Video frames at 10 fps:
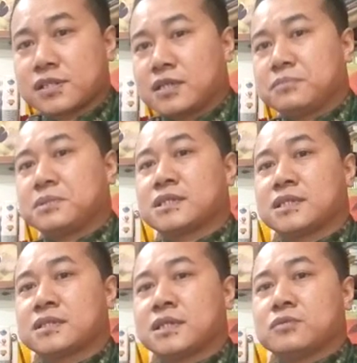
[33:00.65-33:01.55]
are limited,
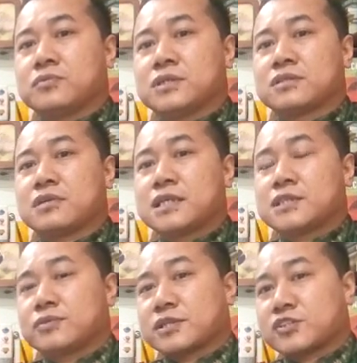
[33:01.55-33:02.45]
we try
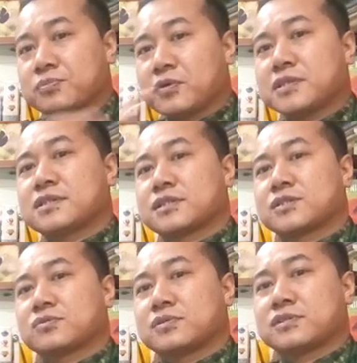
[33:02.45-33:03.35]
to exploit the
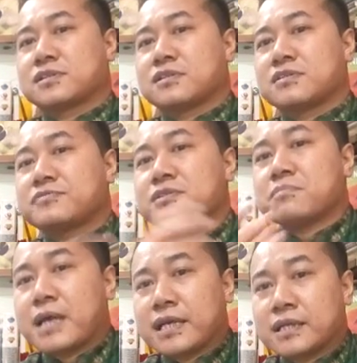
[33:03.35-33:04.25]
resources in different
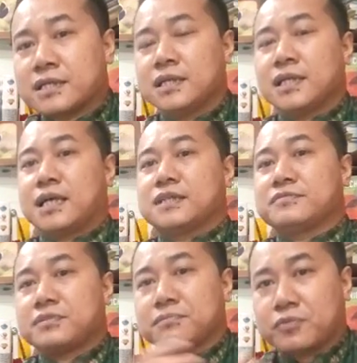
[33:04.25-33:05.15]
manner at
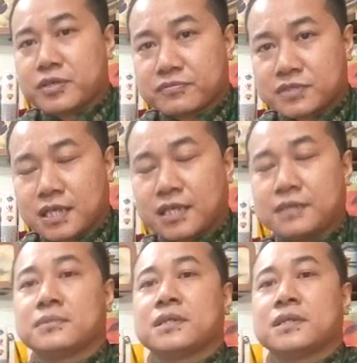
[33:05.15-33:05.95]
different point of time.